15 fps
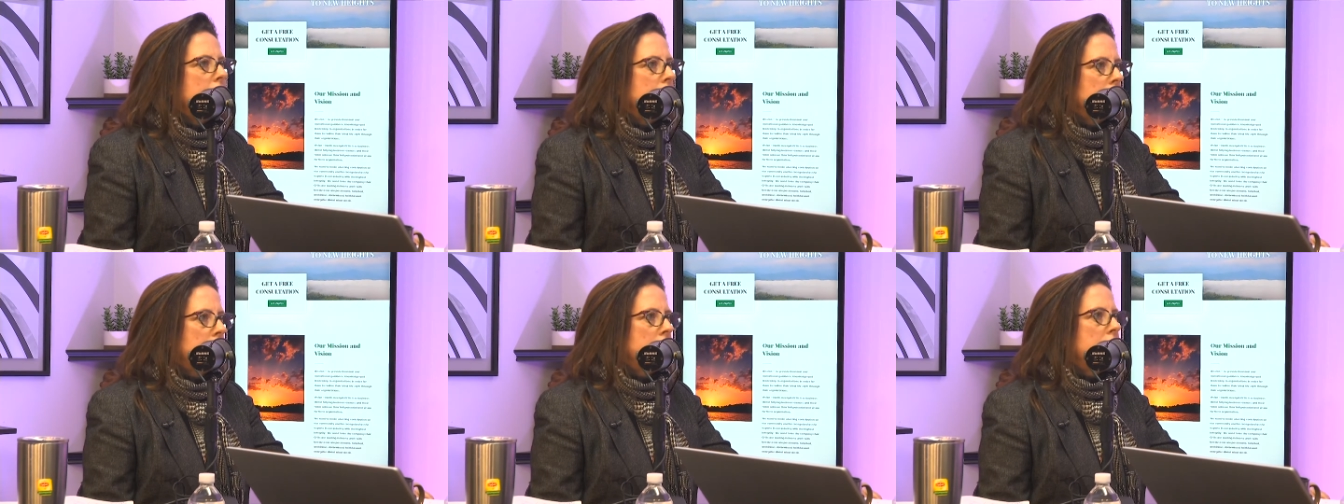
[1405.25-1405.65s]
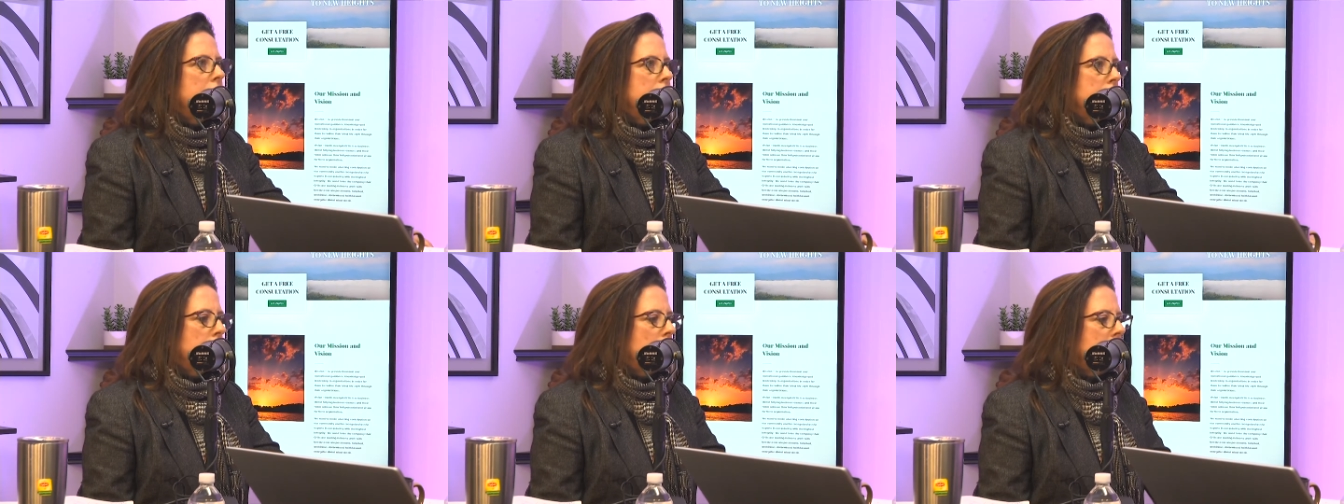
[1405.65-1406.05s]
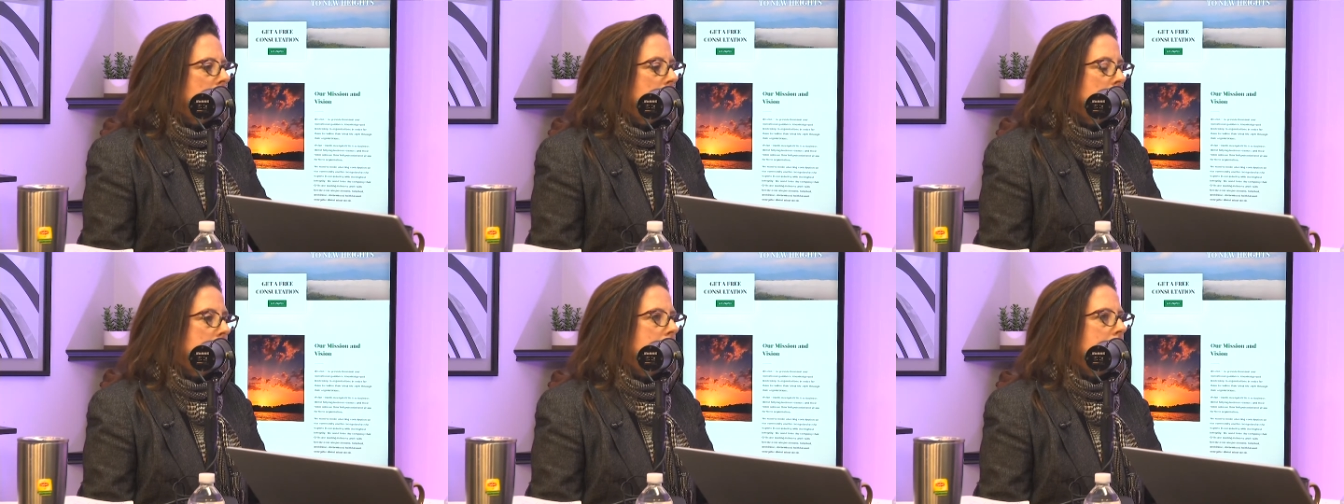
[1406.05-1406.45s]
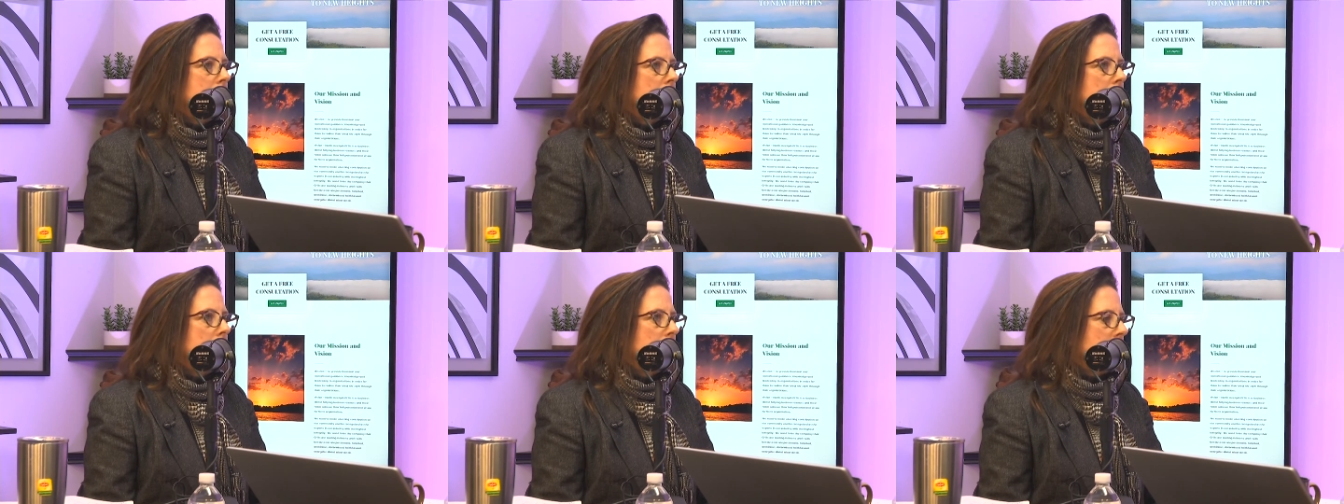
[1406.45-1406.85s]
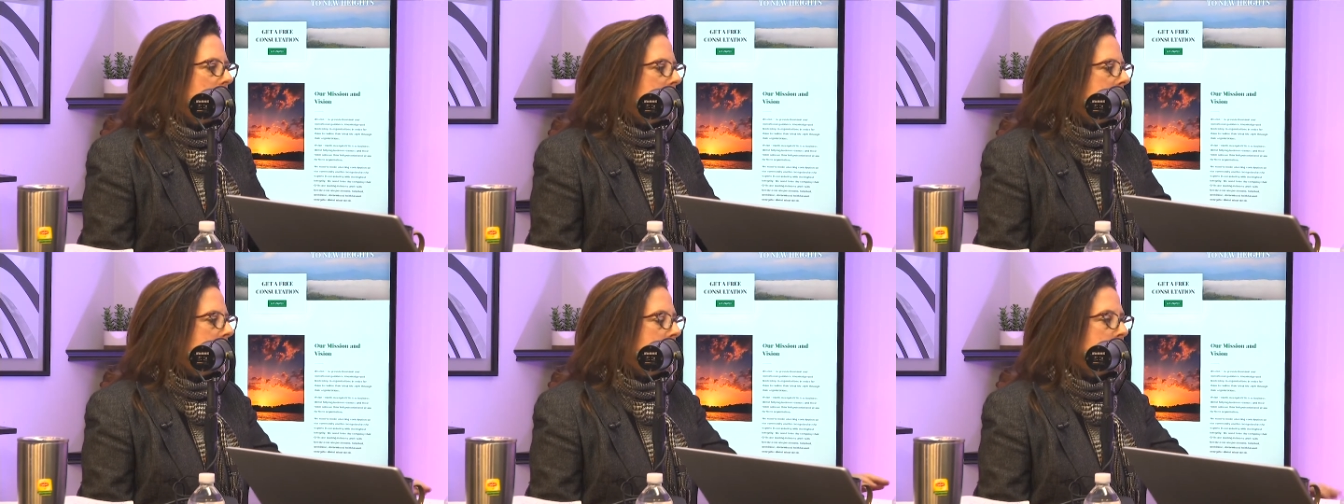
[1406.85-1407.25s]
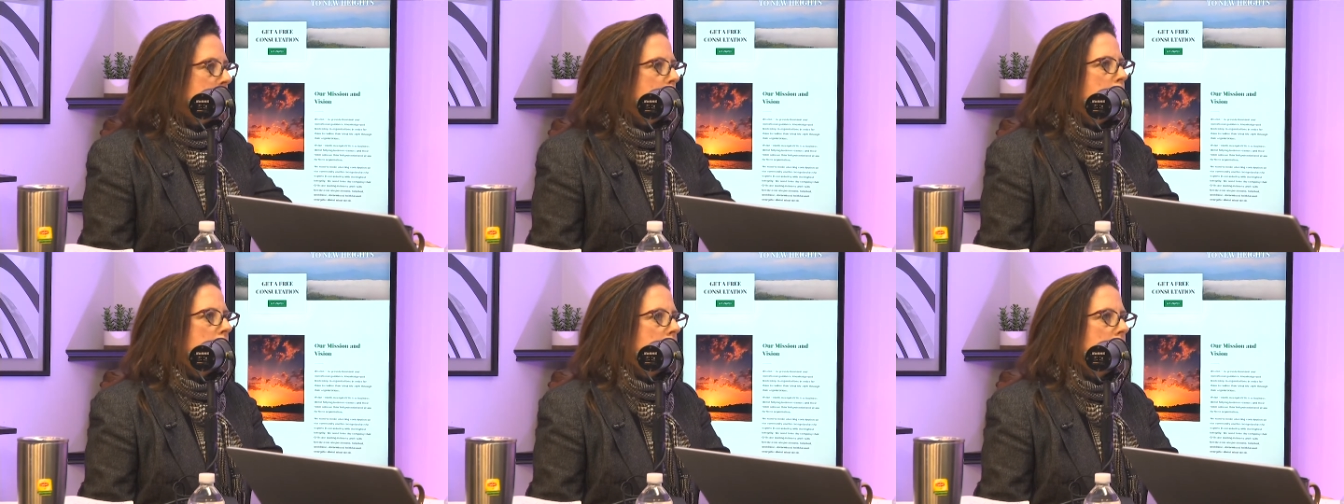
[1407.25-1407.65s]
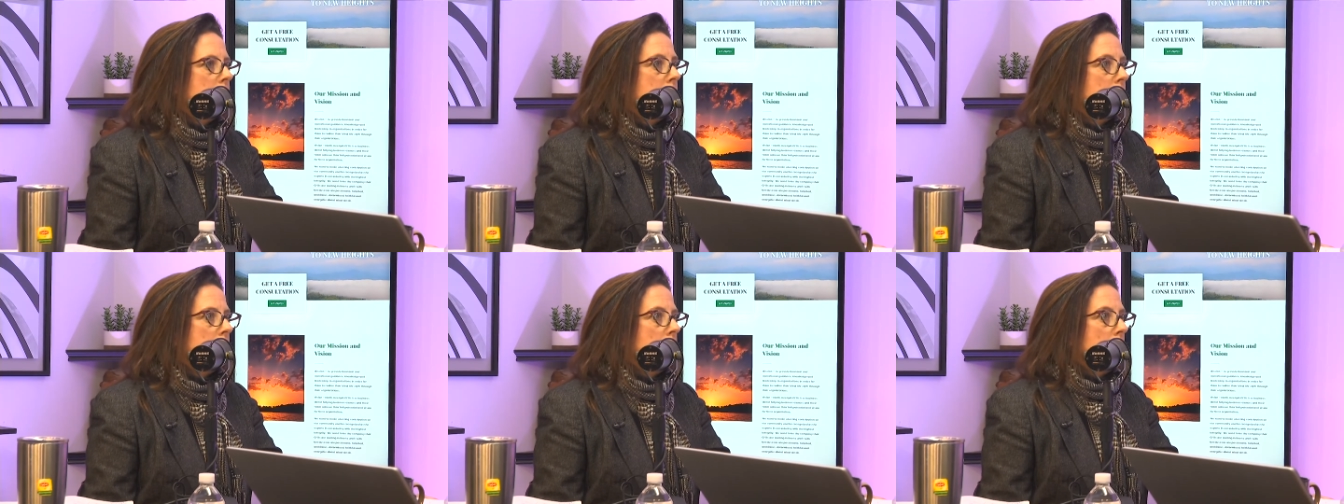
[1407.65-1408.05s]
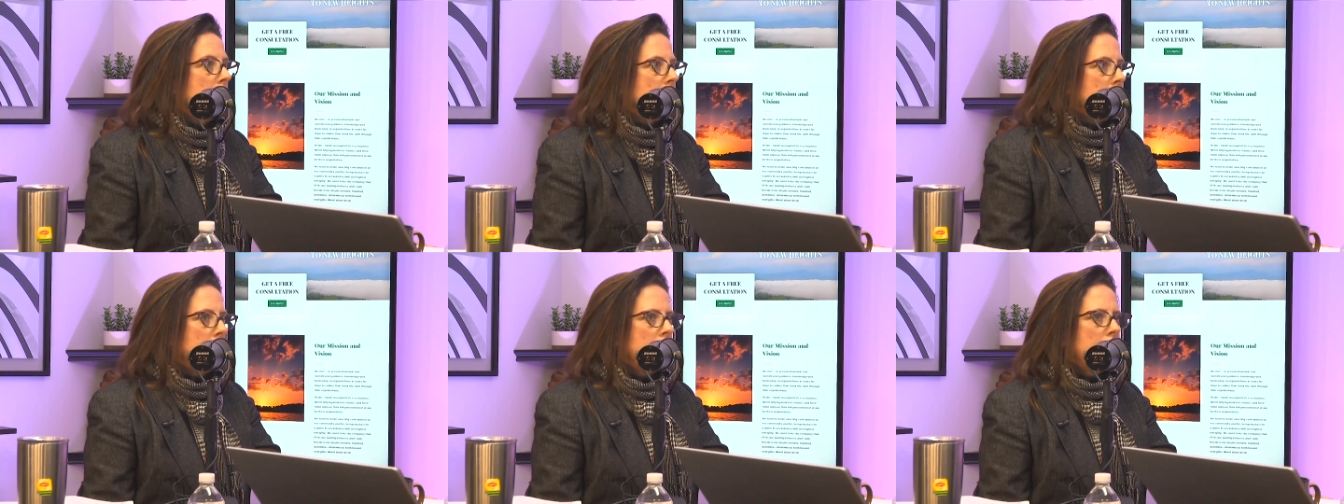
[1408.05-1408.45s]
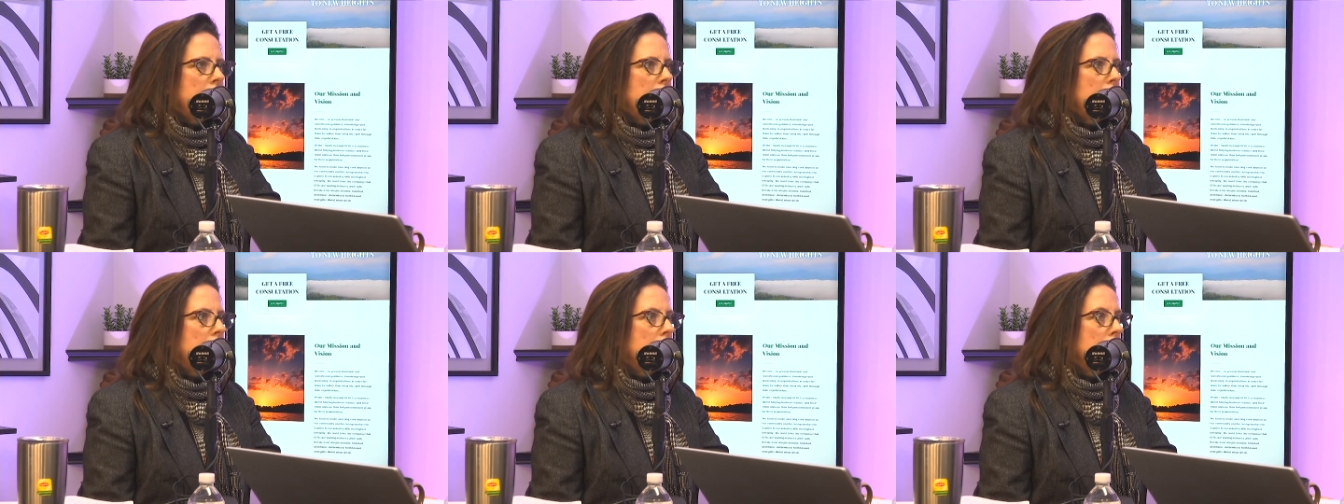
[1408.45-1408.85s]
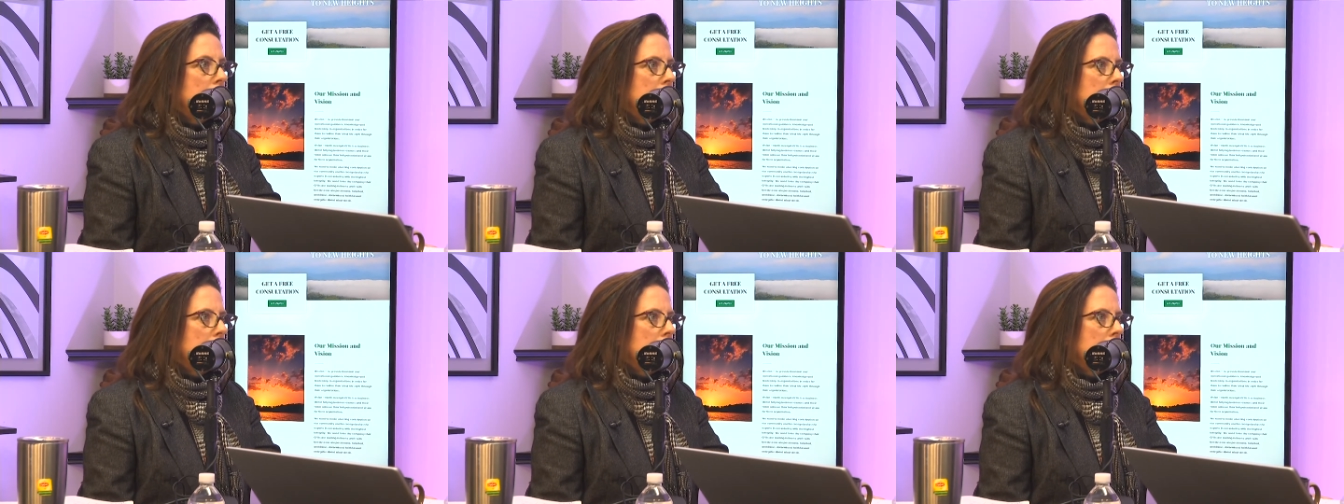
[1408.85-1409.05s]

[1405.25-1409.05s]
Your your trust that you've hired this person, you know,